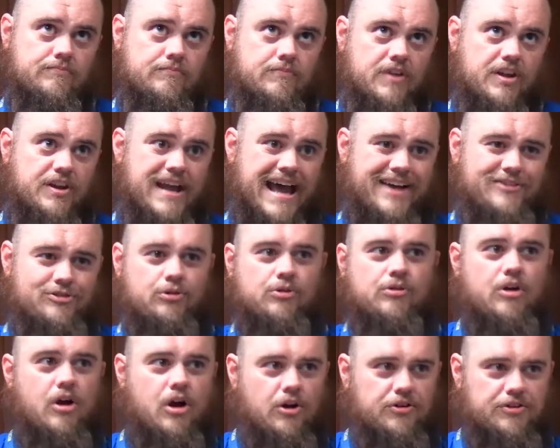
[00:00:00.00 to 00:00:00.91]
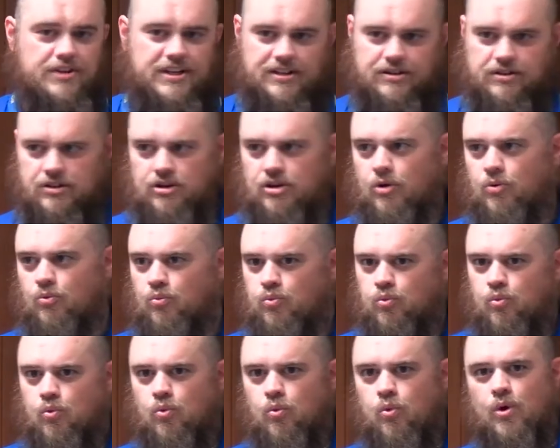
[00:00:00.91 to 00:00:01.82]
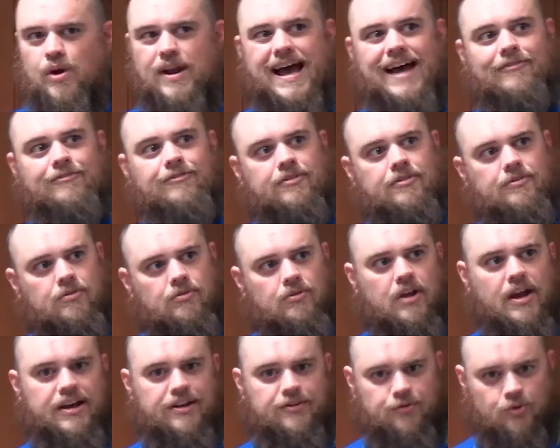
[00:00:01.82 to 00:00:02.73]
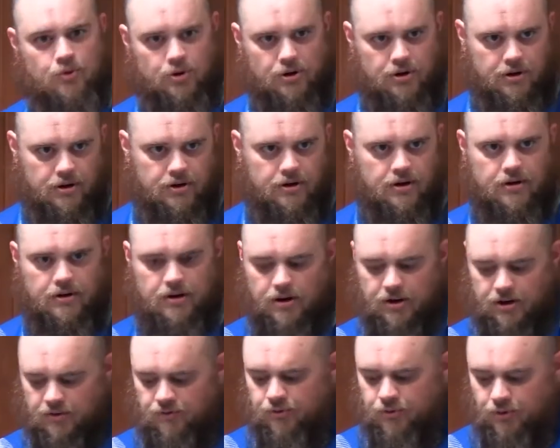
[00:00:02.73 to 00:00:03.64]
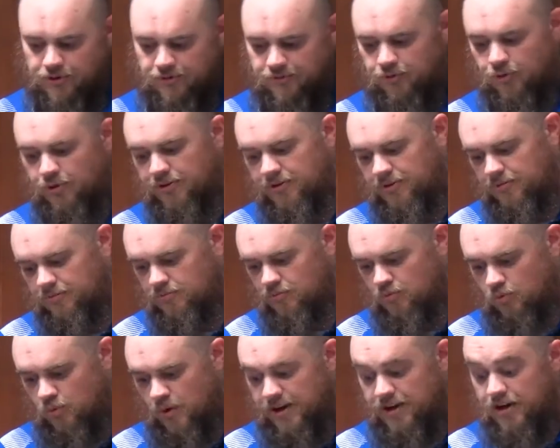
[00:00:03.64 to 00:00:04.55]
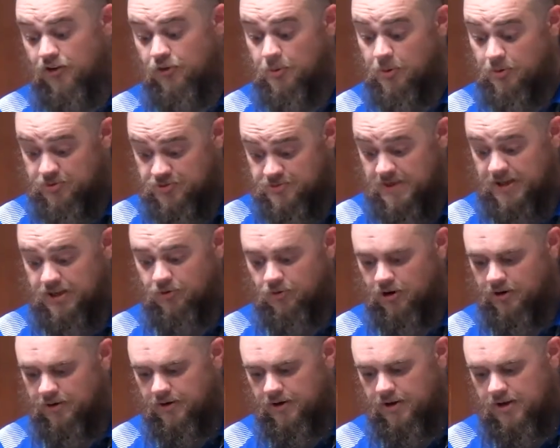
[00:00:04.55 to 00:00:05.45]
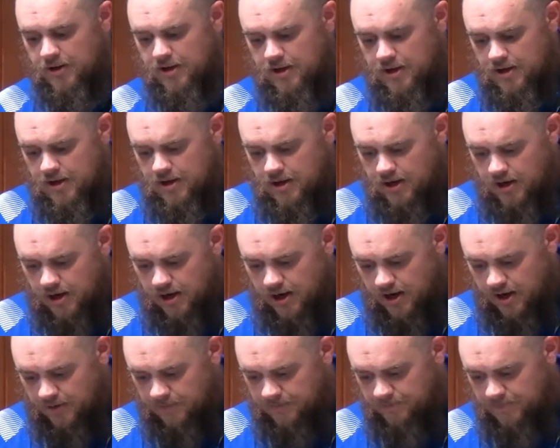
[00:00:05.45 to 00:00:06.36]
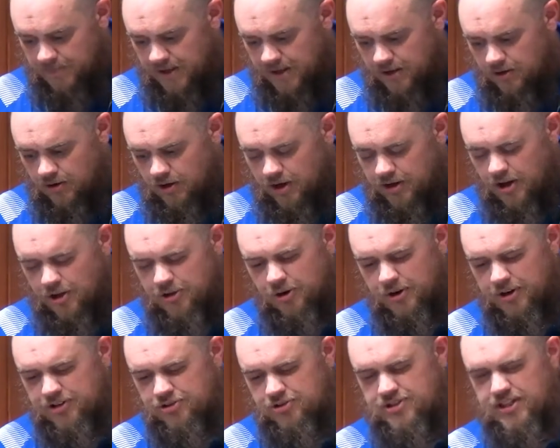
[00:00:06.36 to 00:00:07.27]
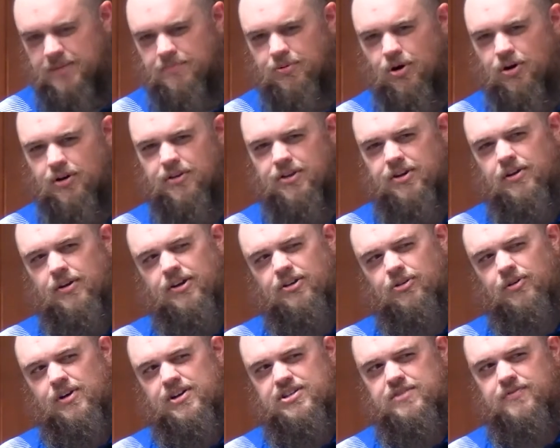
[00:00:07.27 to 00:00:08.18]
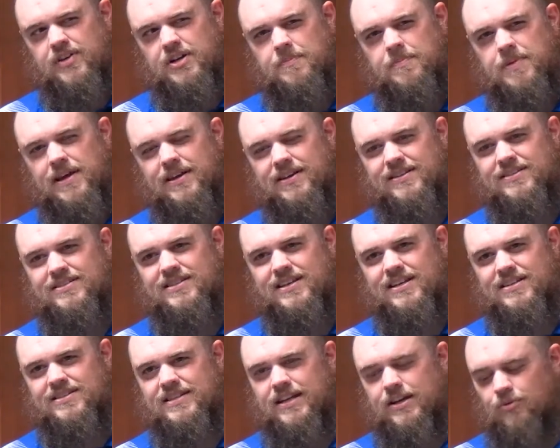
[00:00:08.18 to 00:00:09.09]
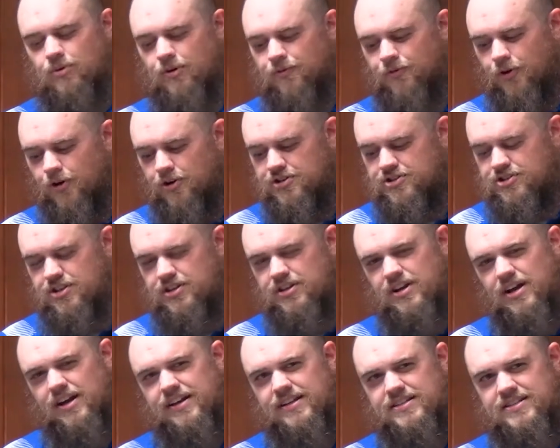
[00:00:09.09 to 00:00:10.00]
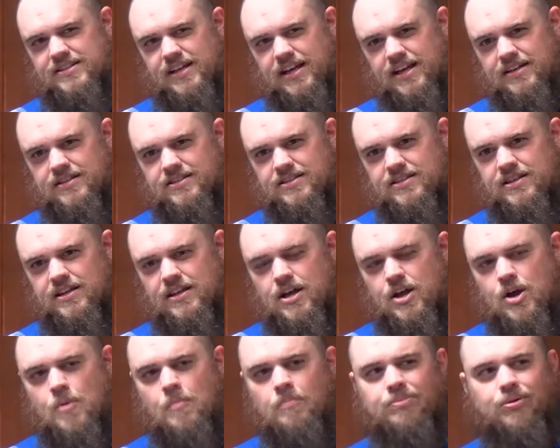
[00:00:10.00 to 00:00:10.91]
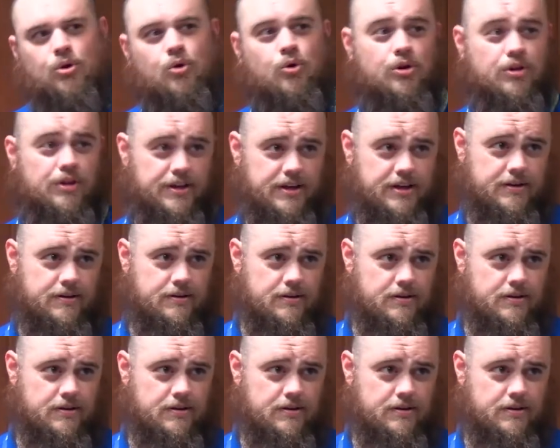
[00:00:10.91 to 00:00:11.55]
natural law would have liked for the way government was being run. Another interesting part of the Declaration of Independence is that it refers to the United States plurally.